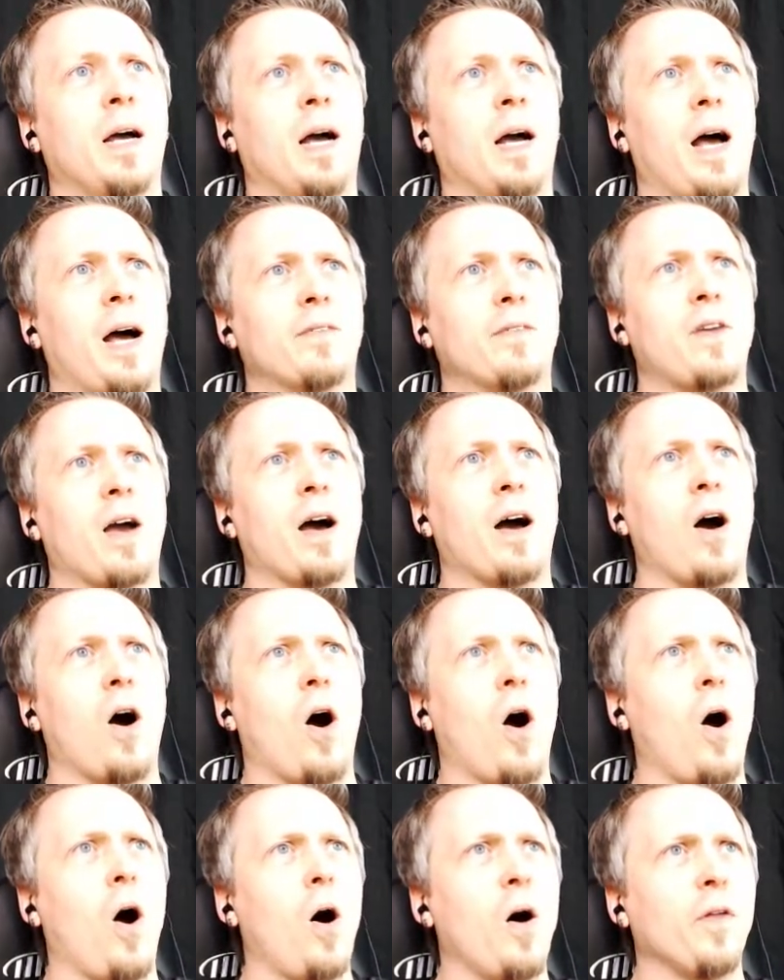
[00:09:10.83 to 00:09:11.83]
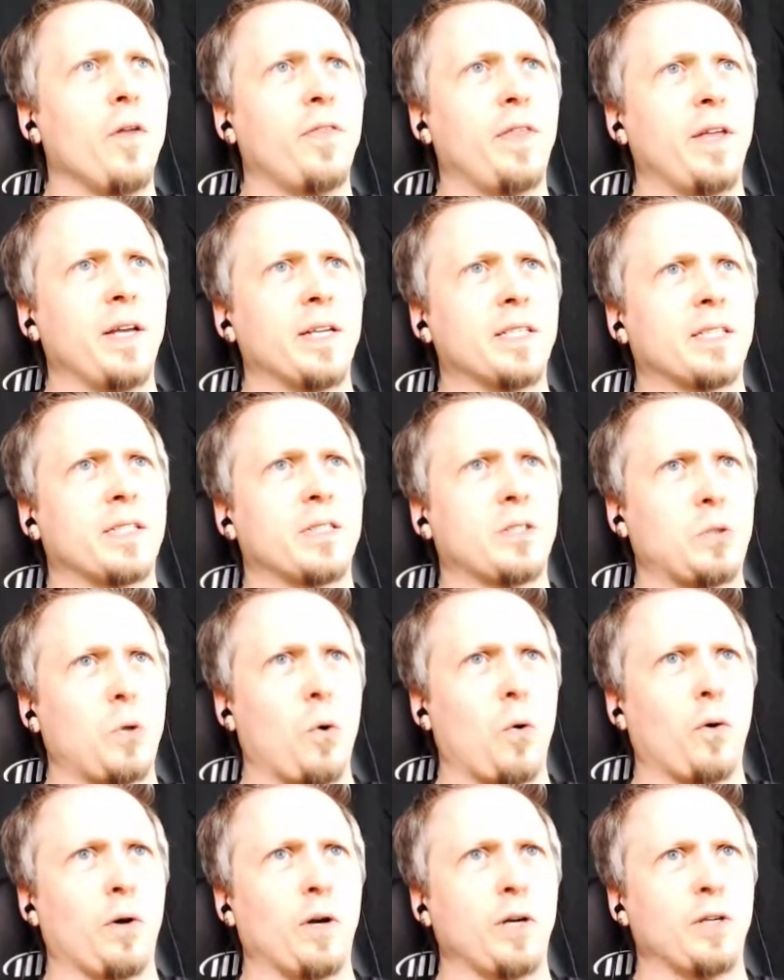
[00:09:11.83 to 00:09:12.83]
I've got all this
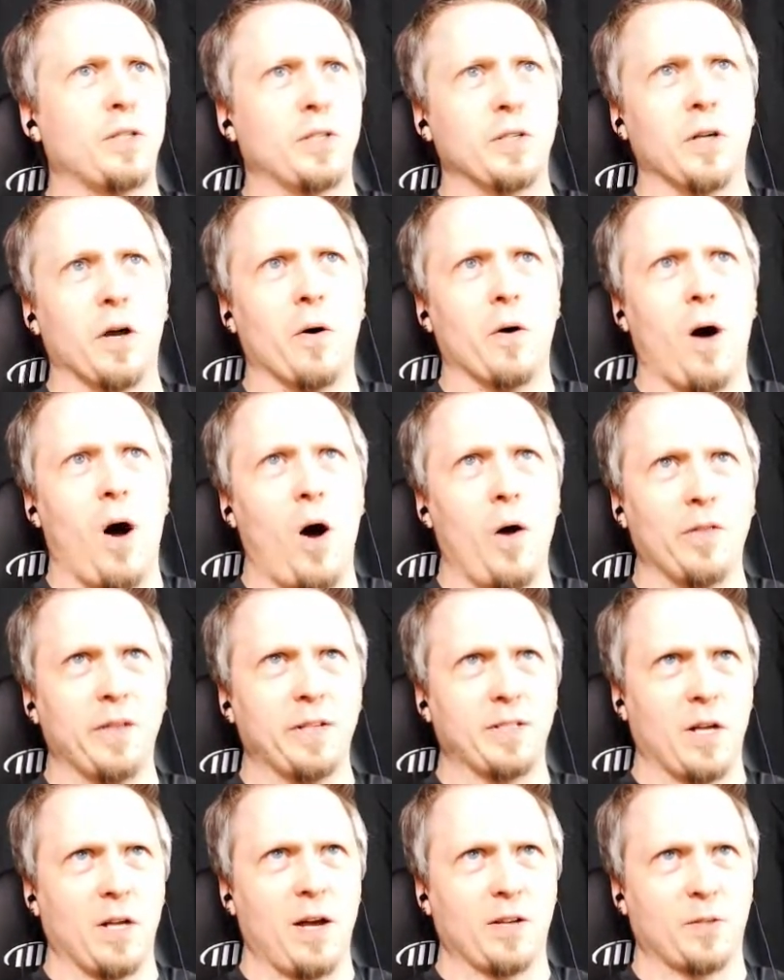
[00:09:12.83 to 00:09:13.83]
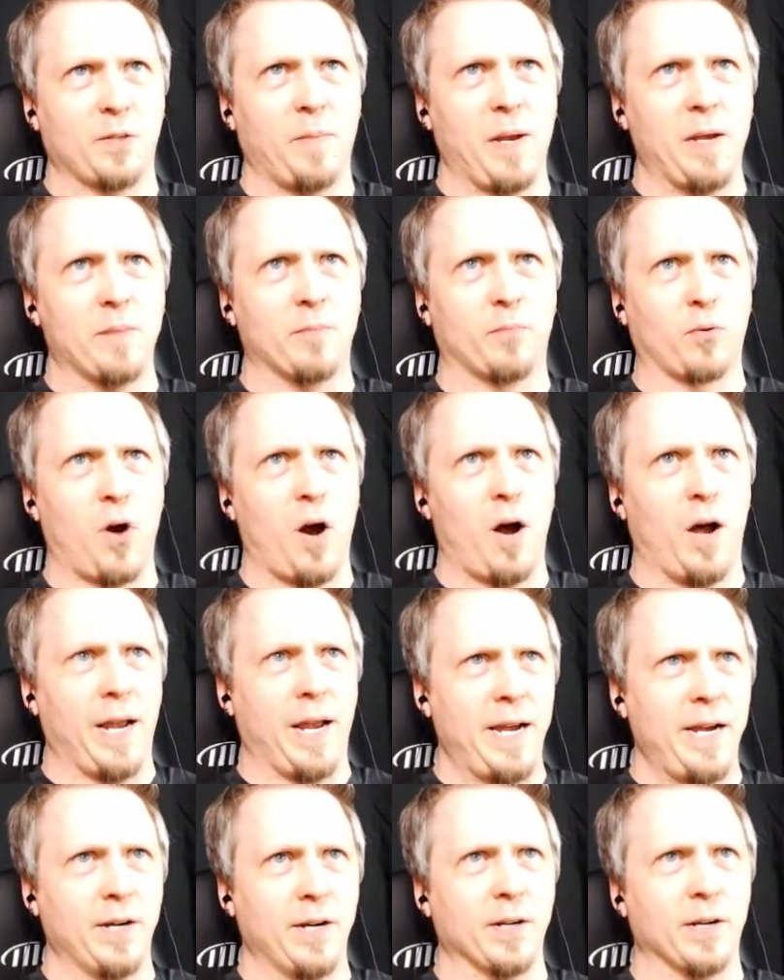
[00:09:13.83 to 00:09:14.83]
storage, you know, all these logs are being brought
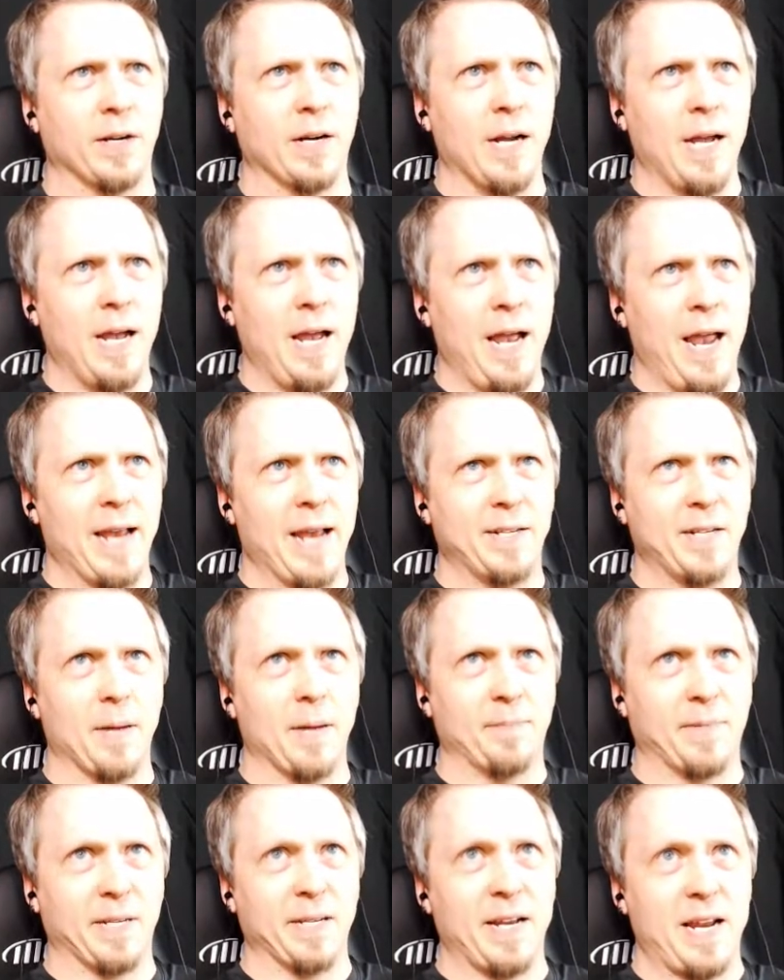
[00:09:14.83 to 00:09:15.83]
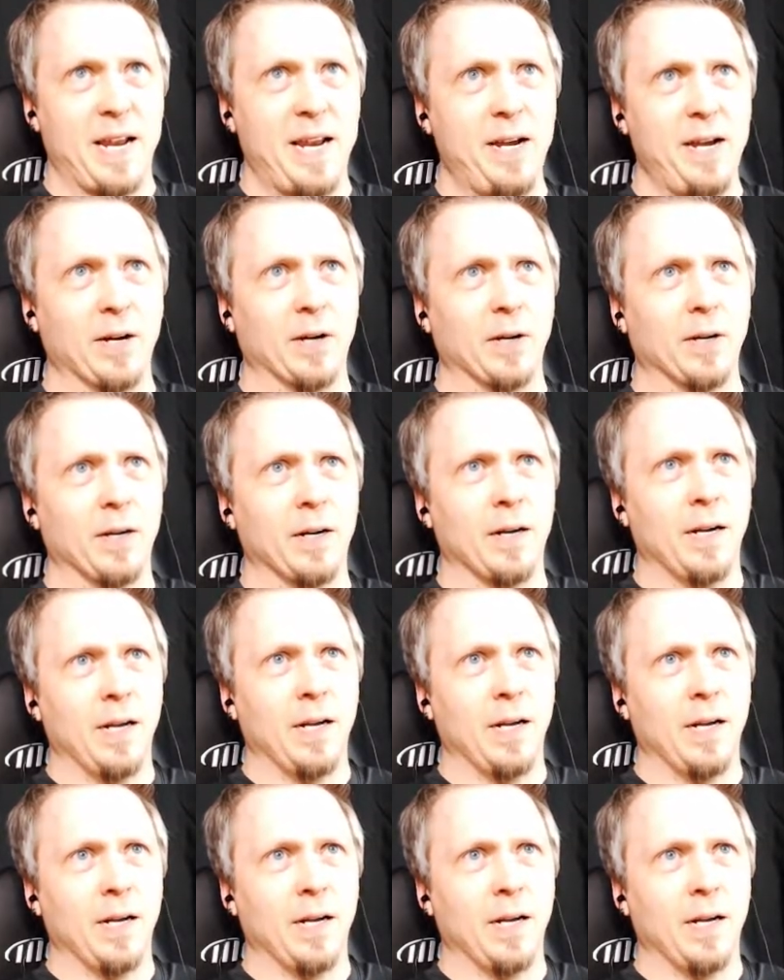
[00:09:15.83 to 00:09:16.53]
here and dumped in here.